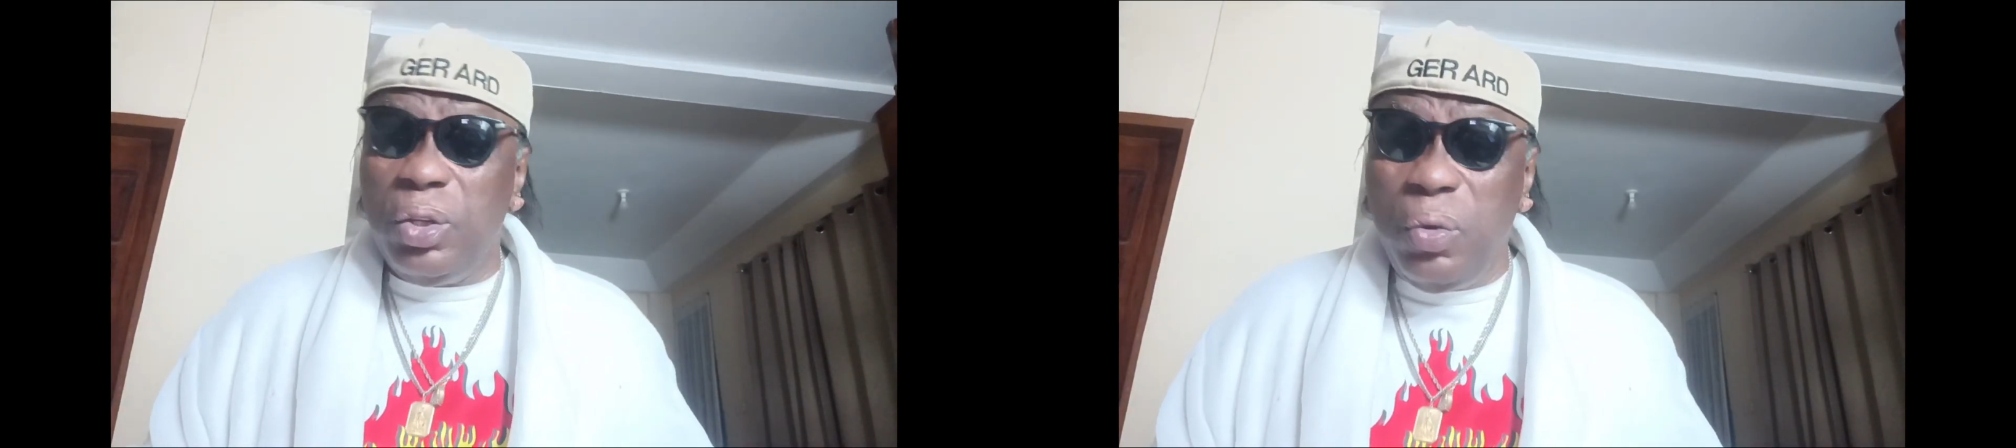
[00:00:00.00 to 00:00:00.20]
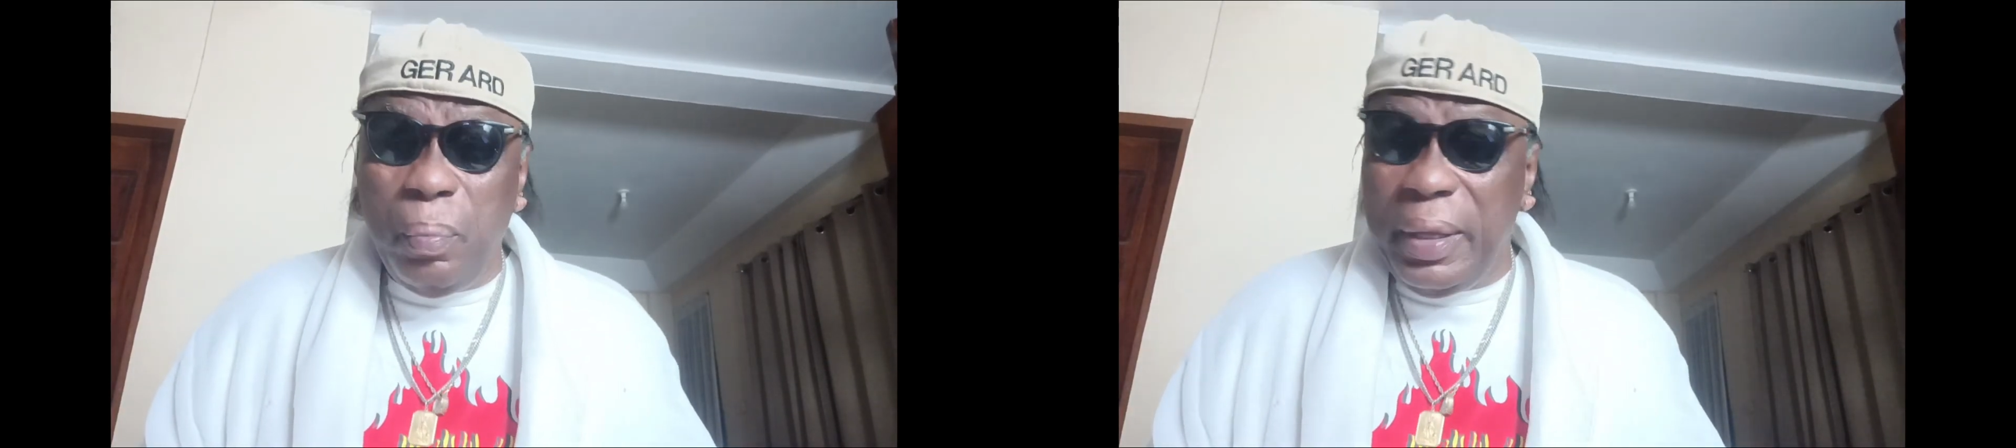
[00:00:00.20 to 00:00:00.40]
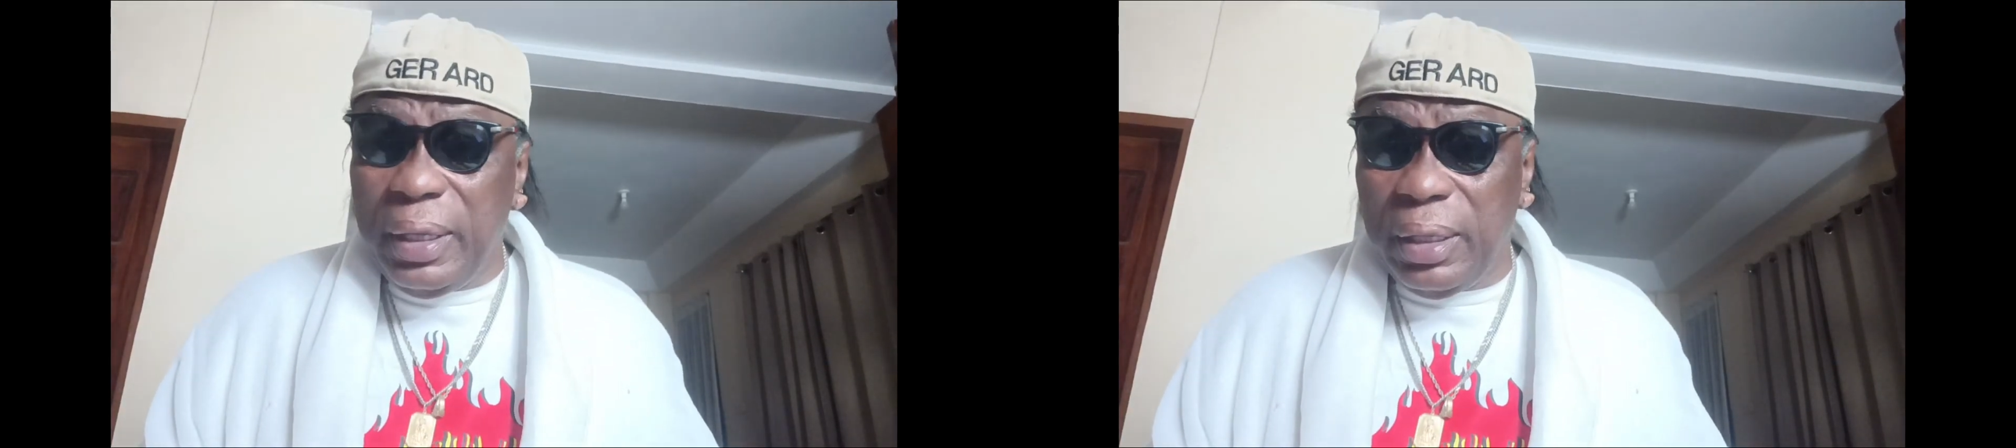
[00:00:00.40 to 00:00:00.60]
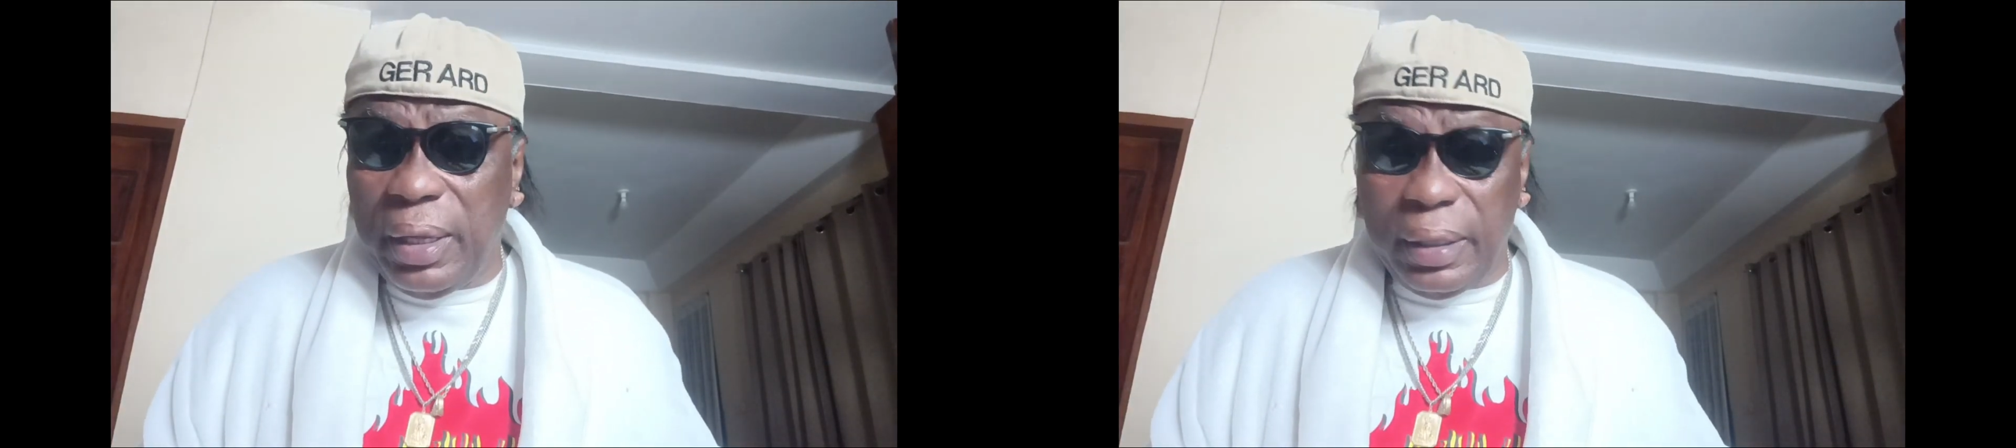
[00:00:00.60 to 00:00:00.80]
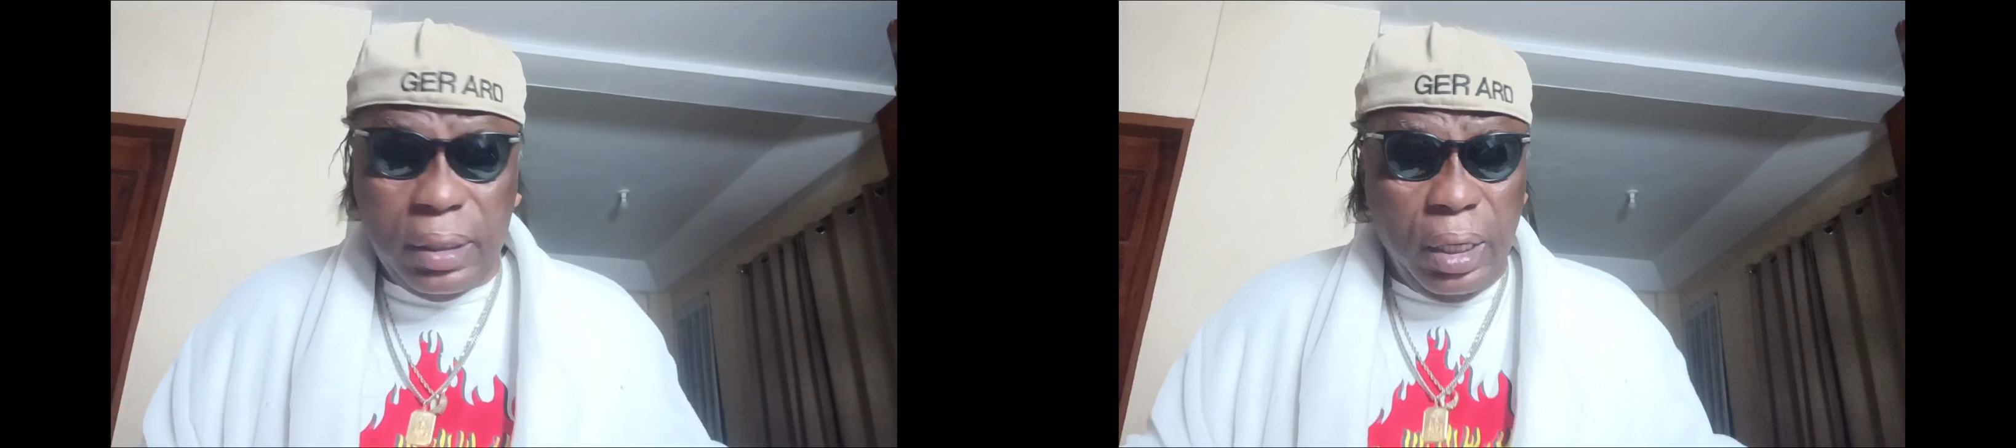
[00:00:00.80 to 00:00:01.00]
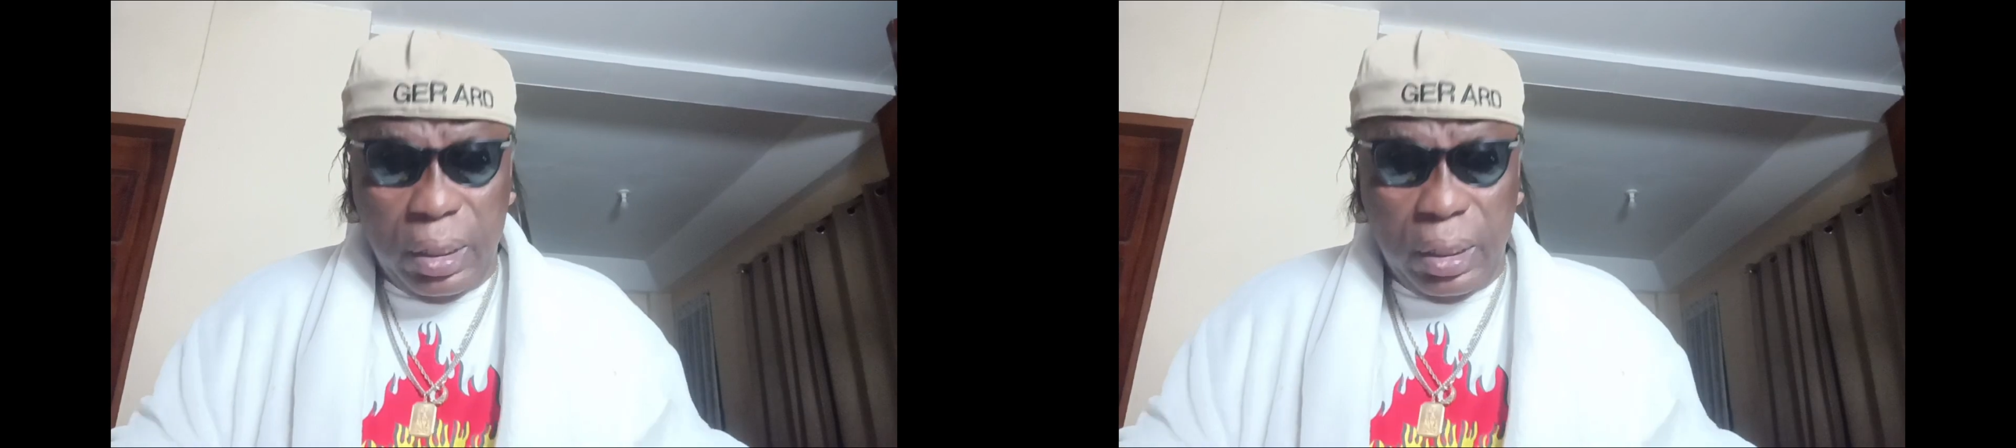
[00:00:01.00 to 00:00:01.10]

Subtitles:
don't make it like